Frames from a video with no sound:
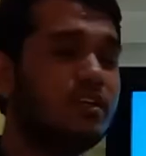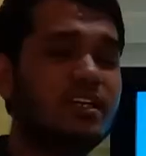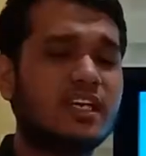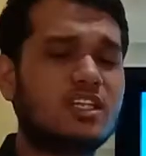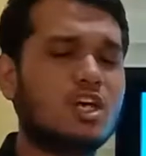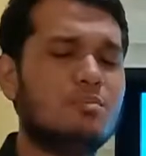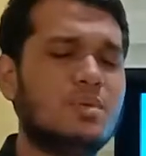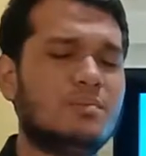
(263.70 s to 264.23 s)
the
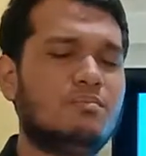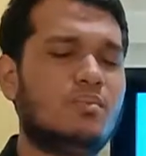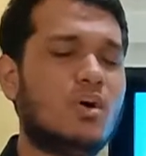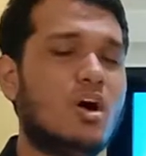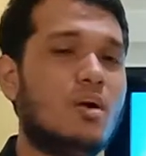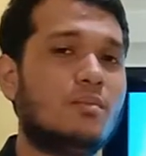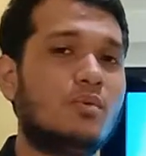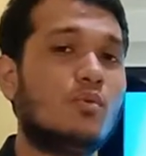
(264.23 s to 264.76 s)
atomic
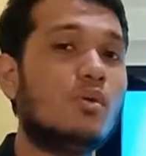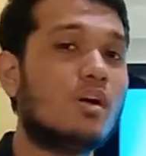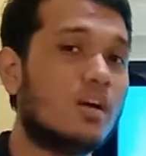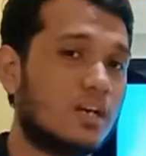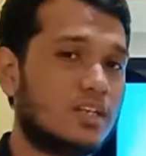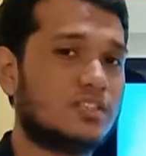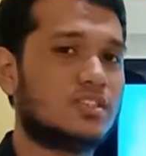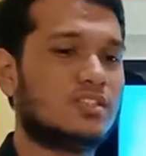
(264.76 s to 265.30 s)
bomb
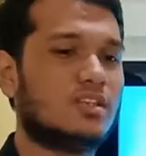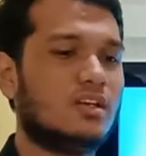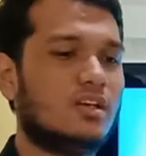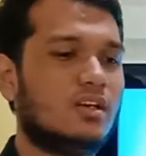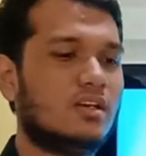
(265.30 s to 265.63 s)
works.